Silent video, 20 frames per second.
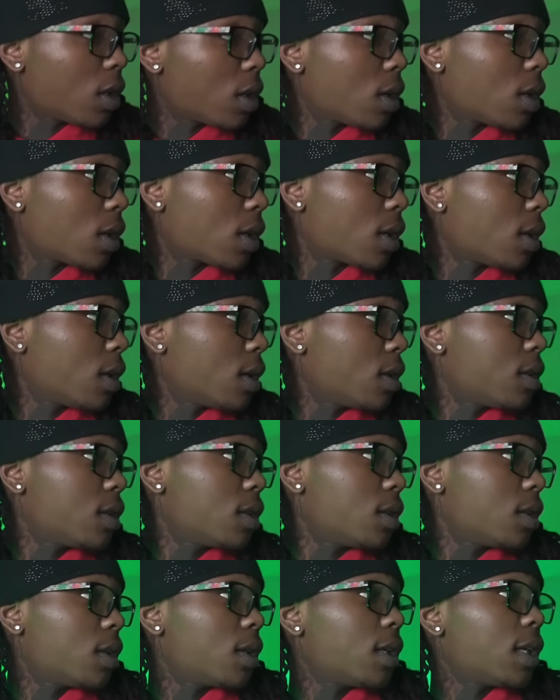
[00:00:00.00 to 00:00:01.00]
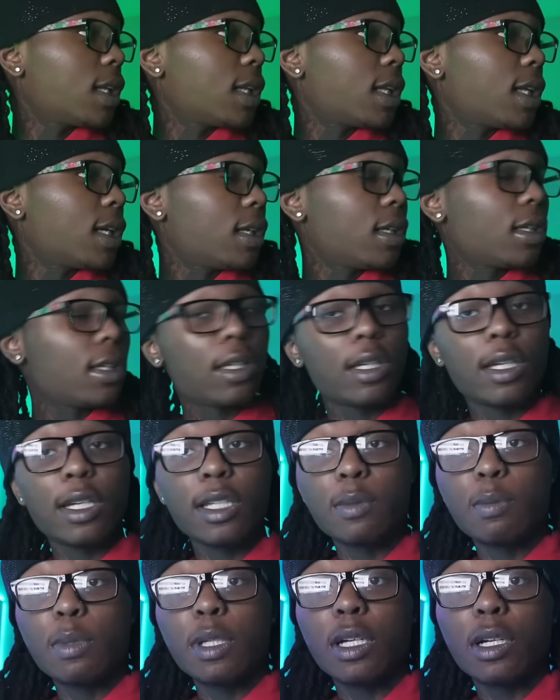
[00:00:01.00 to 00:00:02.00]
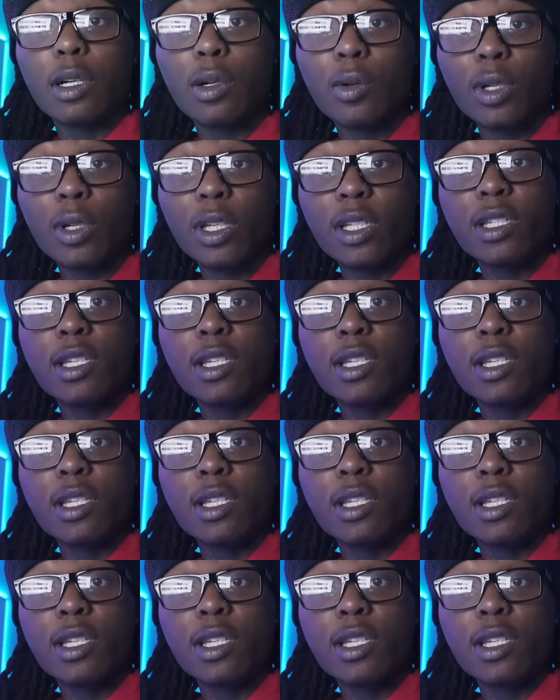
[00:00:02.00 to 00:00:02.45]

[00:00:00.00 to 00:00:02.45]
y'all. Currently in Atlanta, it has been cold as